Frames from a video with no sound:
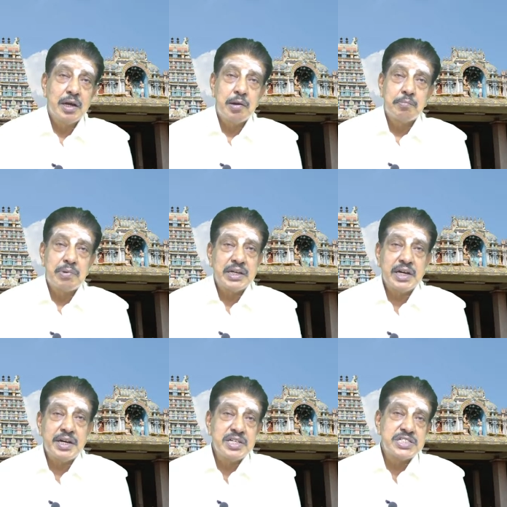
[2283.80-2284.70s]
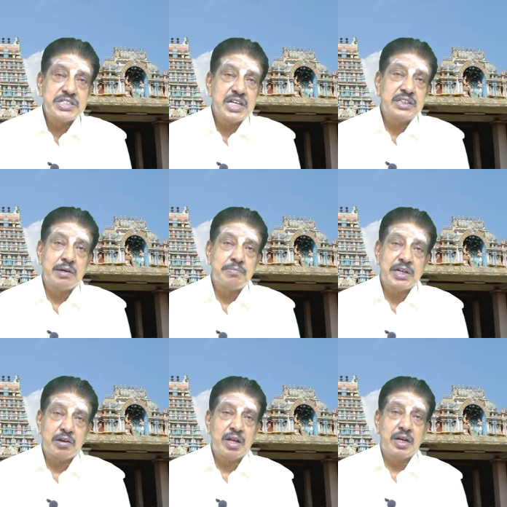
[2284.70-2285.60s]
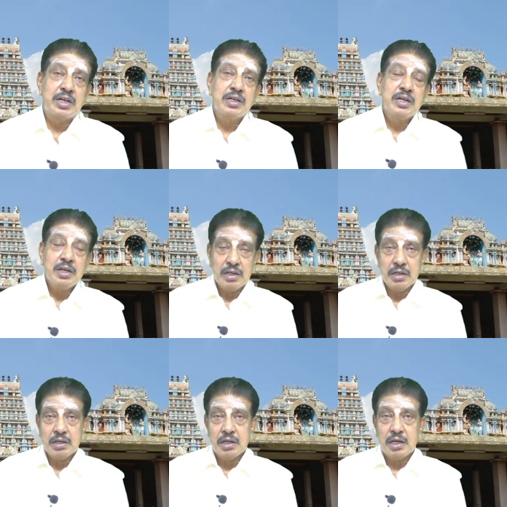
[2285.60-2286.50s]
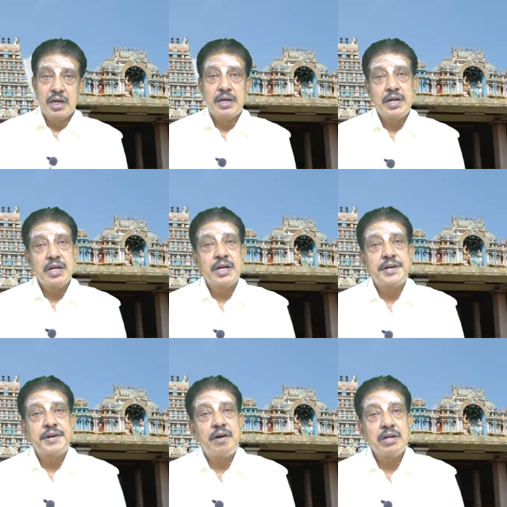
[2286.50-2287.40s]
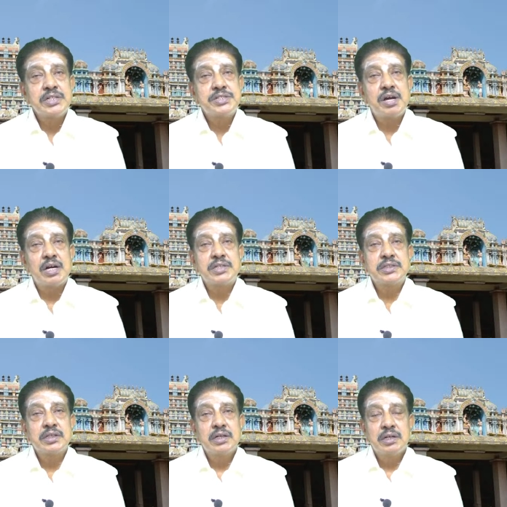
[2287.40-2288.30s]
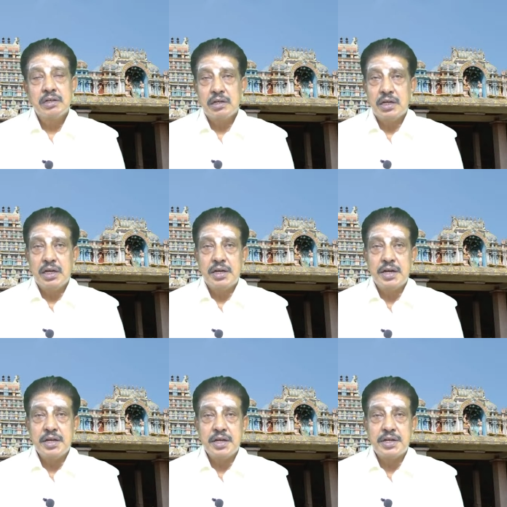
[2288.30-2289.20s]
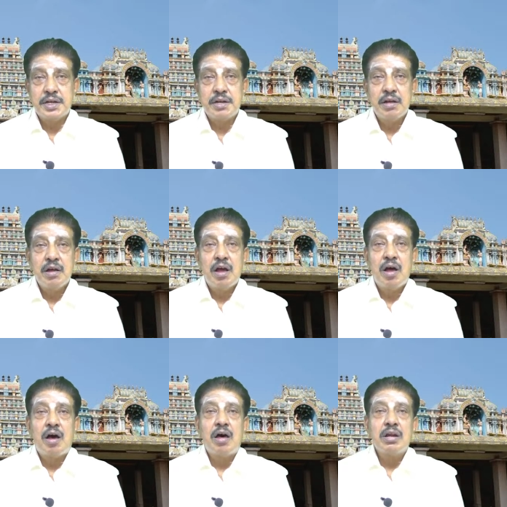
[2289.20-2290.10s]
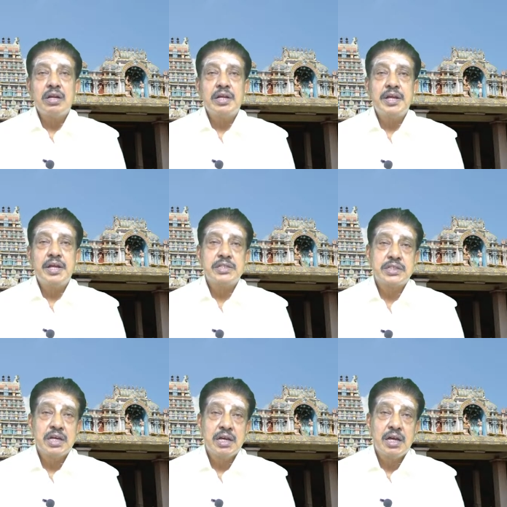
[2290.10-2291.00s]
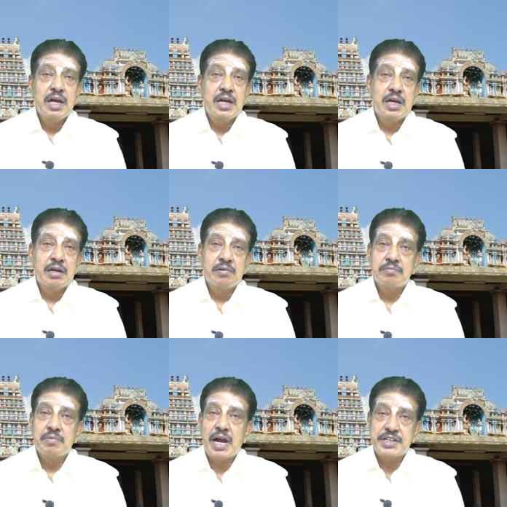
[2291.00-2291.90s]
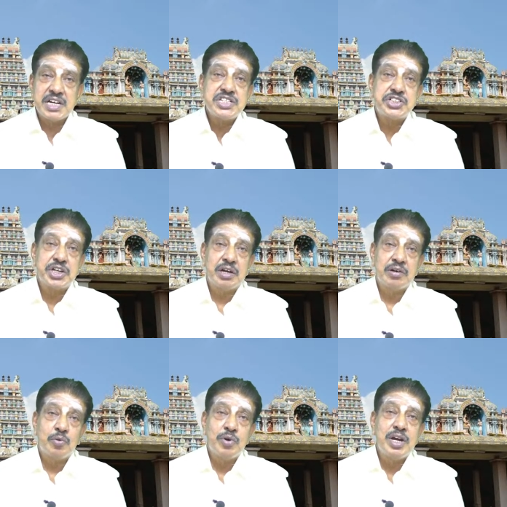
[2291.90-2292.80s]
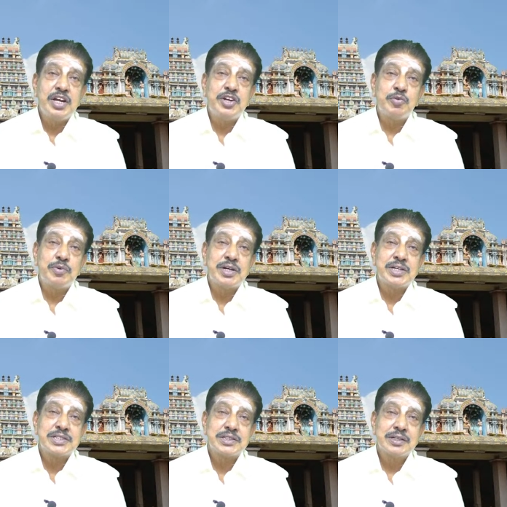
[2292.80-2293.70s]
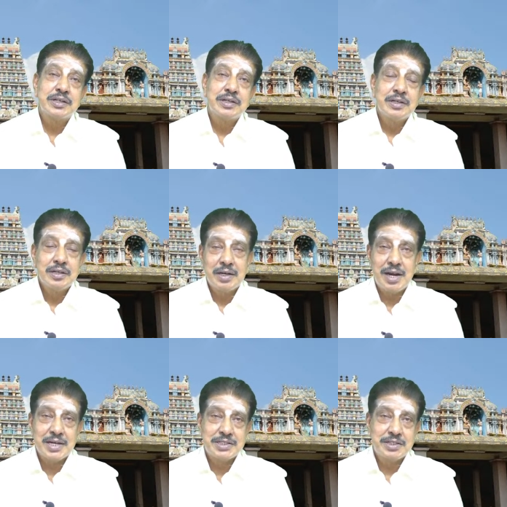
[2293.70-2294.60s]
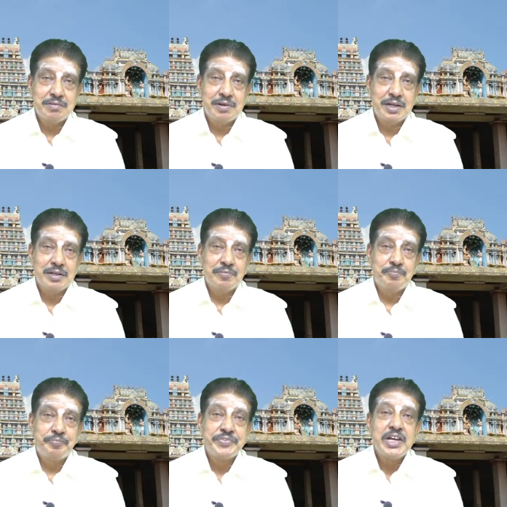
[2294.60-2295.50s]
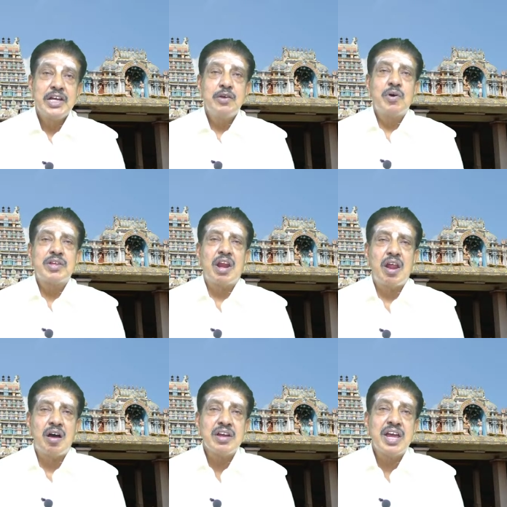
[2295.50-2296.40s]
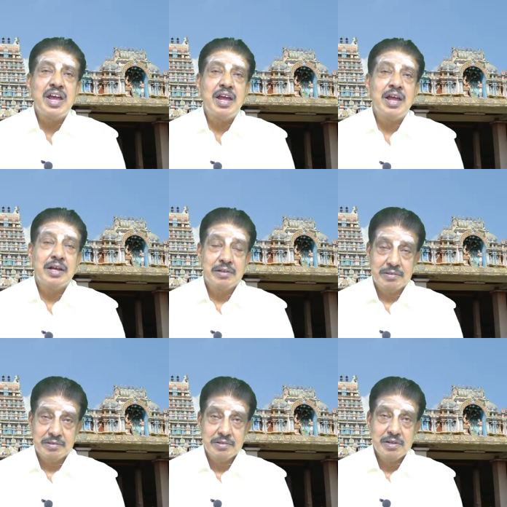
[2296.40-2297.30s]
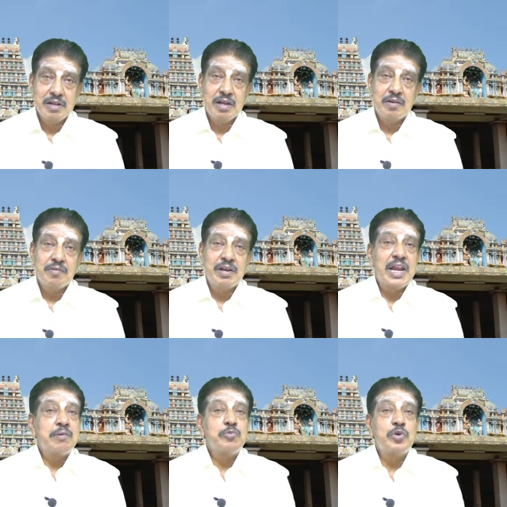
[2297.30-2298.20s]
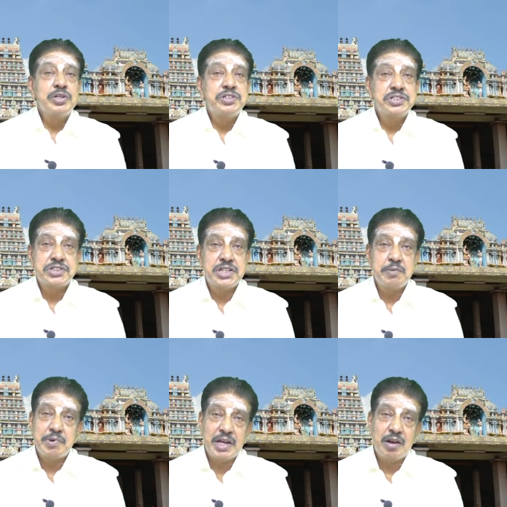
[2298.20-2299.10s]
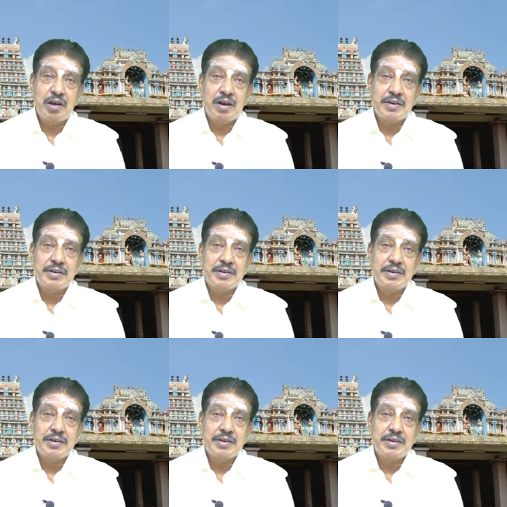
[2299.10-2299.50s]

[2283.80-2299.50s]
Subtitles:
But he didn't seek them at all. He dedicated all his thoughts, he dedicated all his attention only towards Lord Shiva. He was longing, when I am going to see my Lord.